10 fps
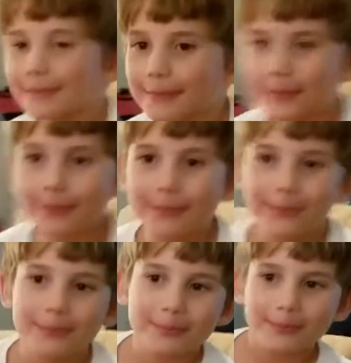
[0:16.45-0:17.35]

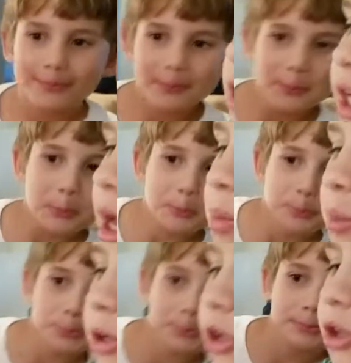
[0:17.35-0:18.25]

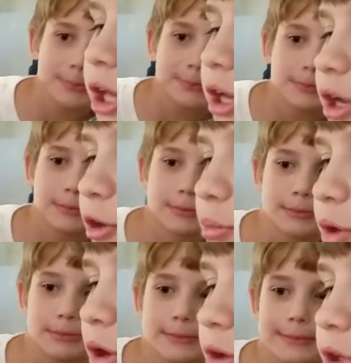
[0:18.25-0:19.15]

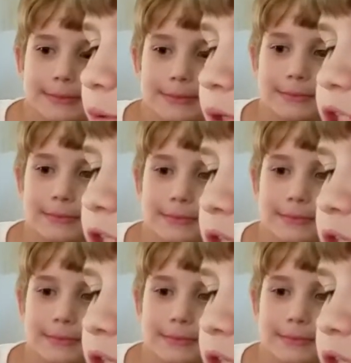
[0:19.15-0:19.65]
No words are spoken by the person on screen.